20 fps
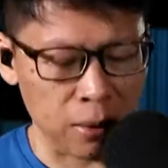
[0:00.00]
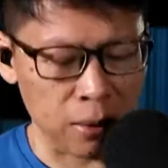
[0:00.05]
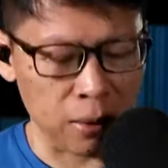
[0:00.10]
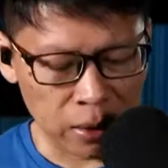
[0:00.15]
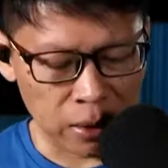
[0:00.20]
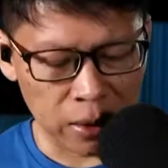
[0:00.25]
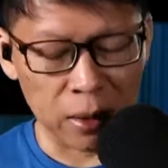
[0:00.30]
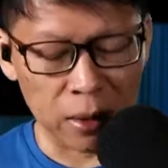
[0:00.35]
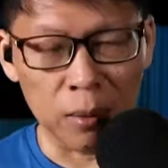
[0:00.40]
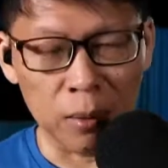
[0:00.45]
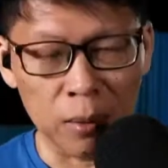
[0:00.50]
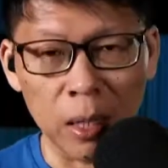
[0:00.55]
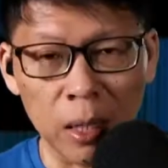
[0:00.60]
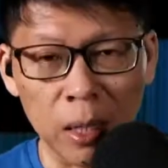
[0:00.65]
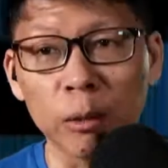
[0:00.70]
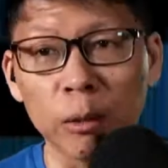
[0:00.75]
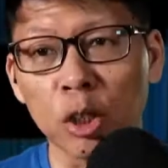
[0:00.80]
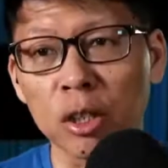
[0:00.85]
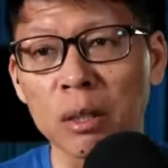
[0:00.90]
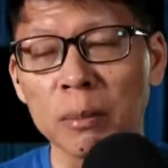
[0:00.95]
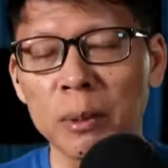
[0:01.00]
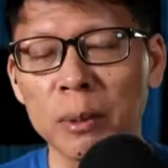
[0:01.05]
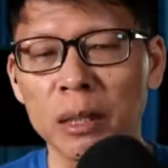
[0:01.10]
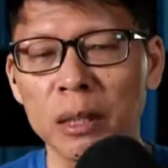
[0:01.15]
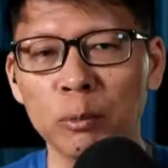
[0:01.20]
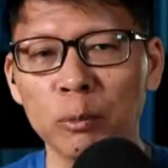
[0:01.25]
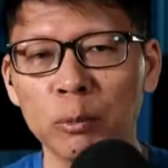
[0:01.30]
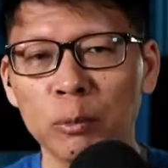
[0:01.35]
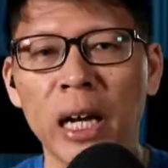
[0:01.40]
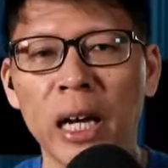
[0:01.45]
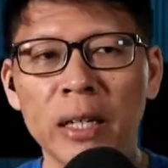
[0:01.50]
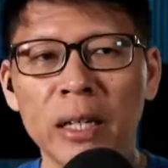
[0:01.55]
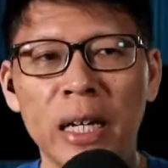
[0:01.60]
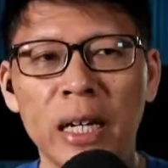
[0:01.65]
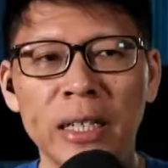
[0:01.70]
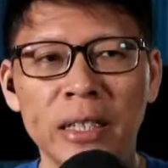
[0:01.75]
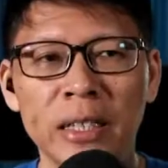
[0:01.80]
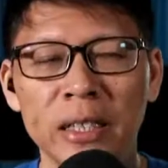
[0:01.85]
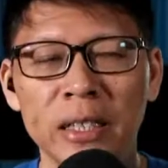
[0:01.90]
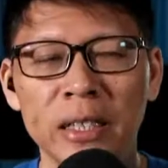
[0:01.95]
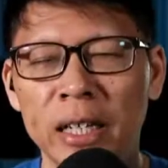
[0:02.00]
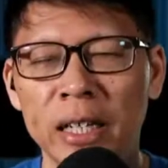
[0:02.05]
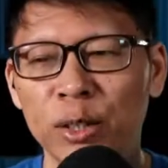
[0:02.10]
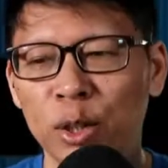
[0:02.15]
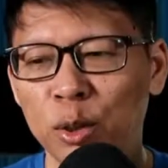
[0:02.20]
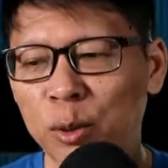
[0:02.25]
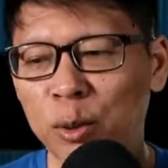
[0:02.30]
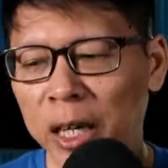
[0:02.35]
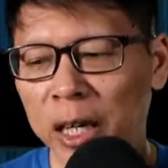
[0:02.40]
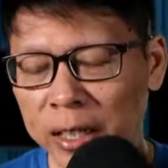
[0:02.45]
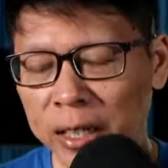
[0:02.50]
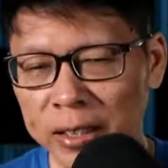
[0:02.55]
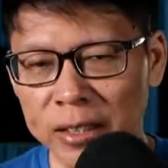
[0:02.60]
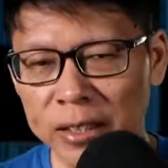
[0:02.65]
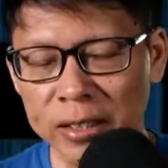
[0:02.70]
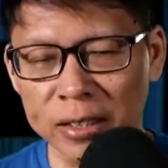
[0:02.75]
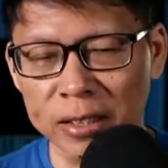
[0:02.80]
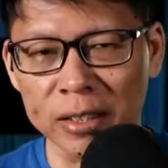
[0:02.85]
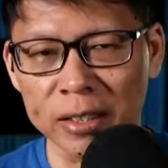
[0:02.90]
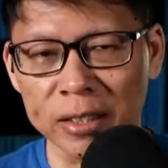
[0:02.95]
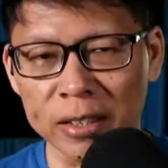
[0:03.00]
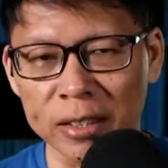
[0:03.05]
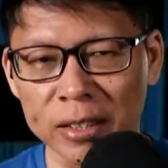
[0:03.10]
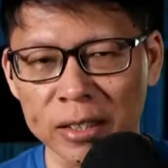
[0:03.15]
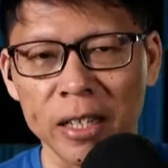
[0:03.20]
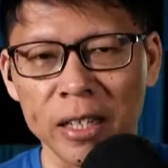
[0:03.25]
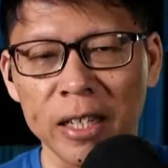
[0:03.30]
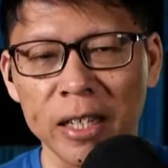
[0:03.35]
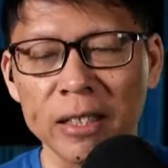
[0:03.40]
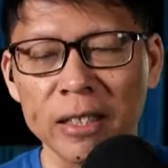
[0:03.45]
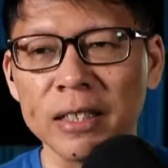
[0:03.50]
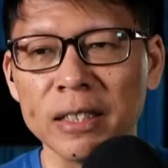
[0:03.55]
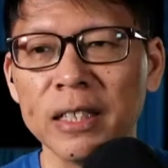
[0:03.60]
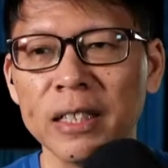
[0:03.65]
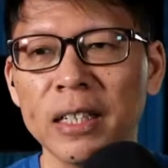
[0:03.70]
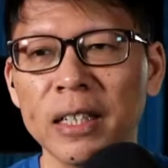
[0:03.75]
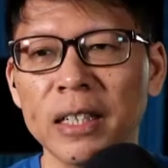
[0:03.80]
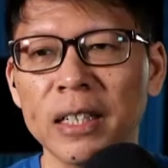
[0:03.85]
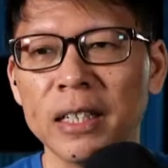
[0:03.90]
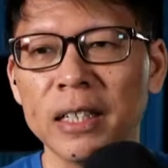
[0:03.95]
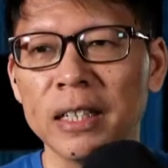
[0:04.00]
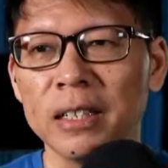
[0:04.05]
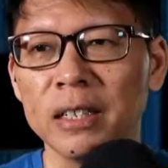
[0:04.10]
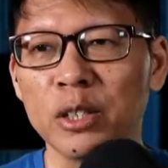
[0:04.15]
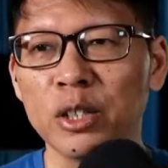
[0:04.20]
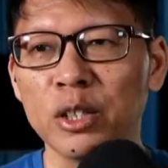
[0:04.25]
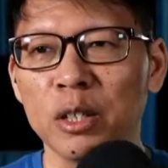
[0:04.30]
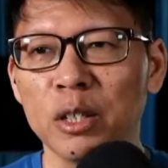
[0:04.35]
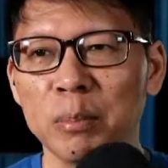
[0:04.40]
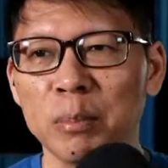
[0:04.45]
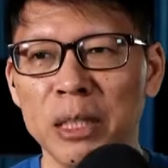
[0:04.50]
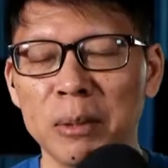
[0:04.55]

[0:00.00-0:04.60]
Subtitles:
I'll talk about why I did that or why this is the case in a short bit.